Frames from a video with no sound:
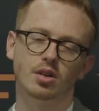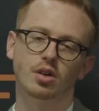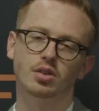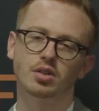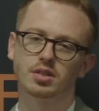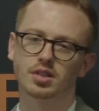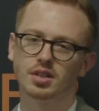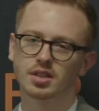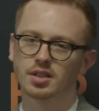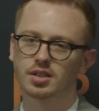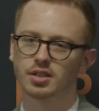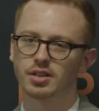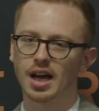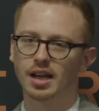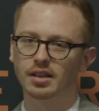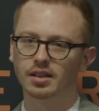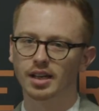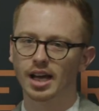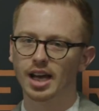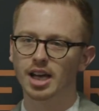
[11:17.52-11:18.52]
not just a
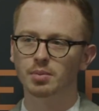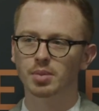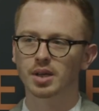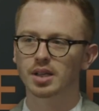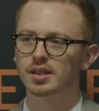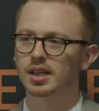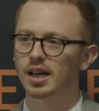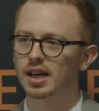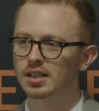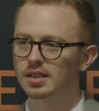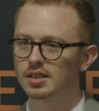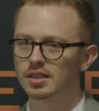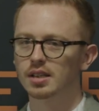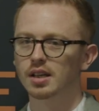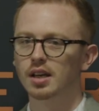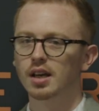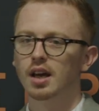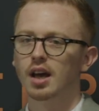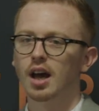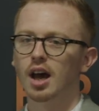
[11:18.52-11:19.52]
standard A B test.
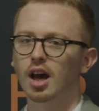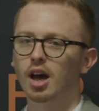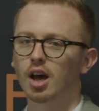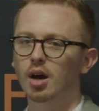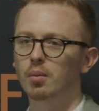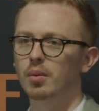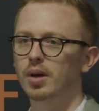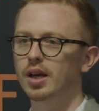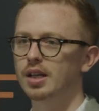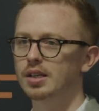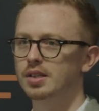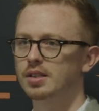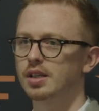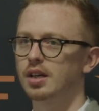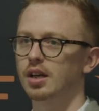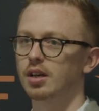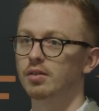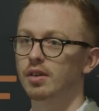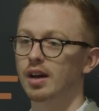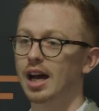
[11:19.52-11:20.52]
Um, it's
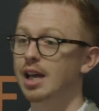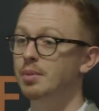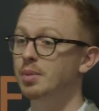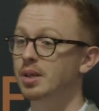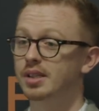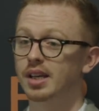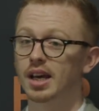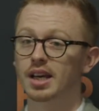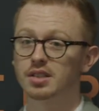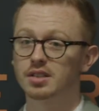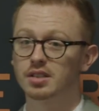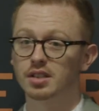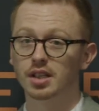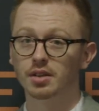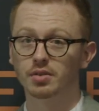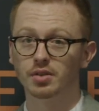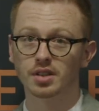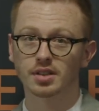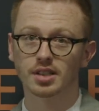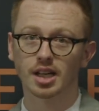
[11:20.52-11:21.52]
kind of A B tests to
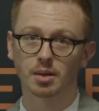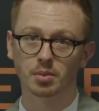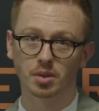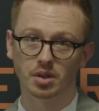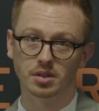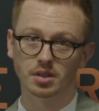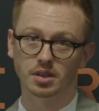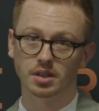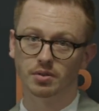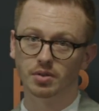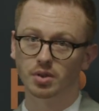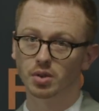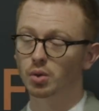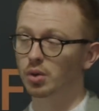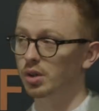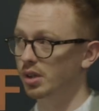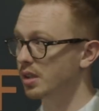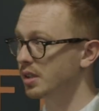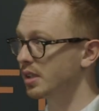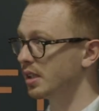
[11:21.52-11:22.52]
different segments and different
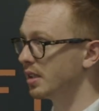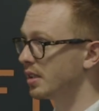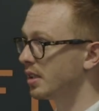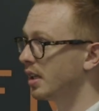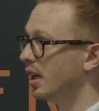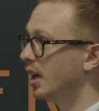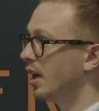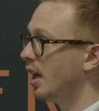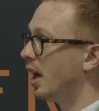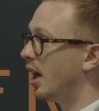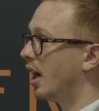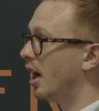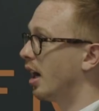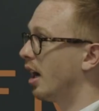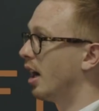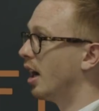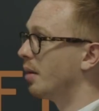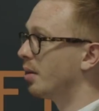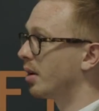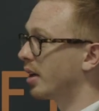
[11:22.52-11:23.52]
audiences. Uh,
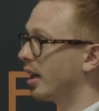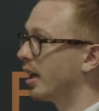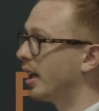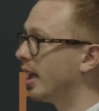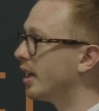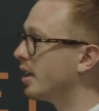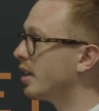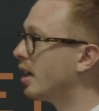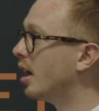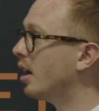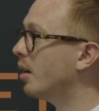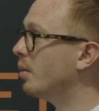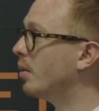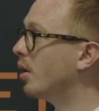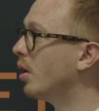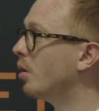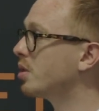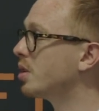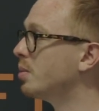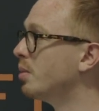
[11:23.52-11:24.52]
and I'm going to let um,
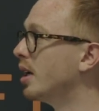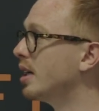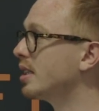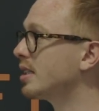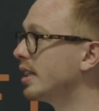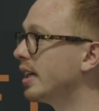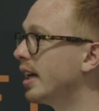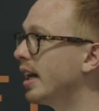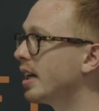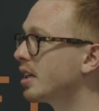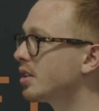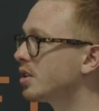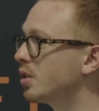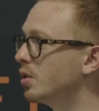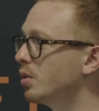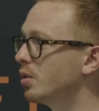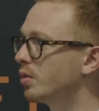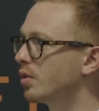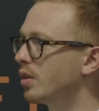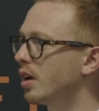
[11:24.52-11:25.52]
Optimizely X,
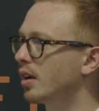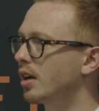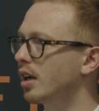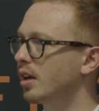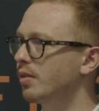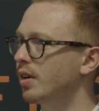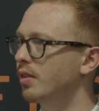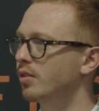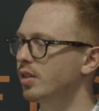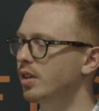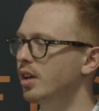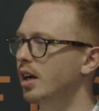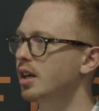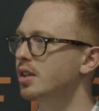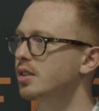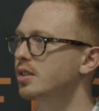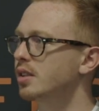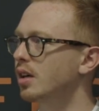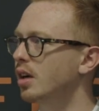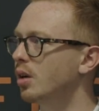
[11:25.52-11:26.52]
who kind of have a
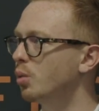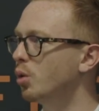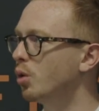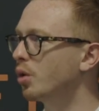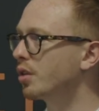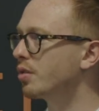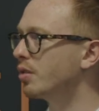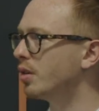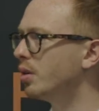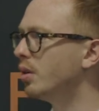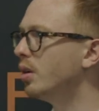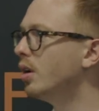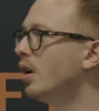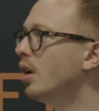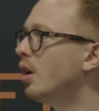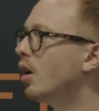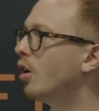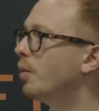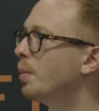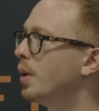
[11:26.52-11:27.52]
nice uh, walkthrough
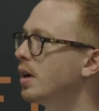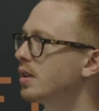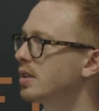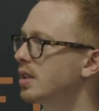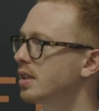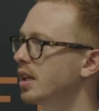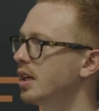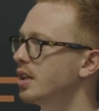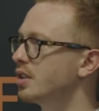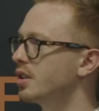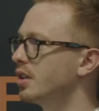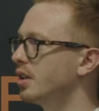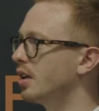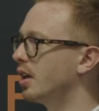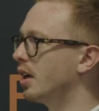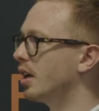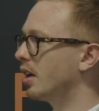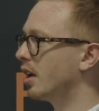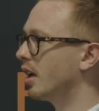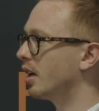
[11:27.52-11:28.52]
of personalization
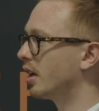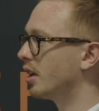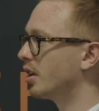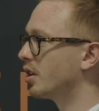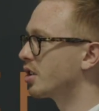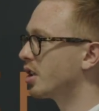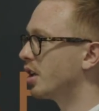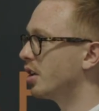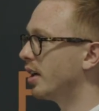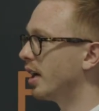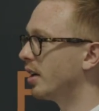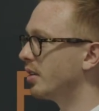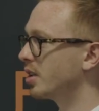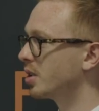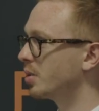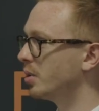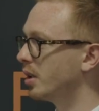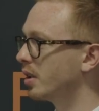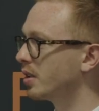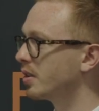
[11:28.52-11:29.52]
and, and kind of show you how
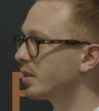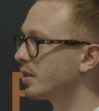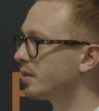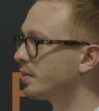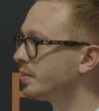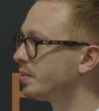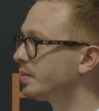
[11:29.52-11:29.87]
this works.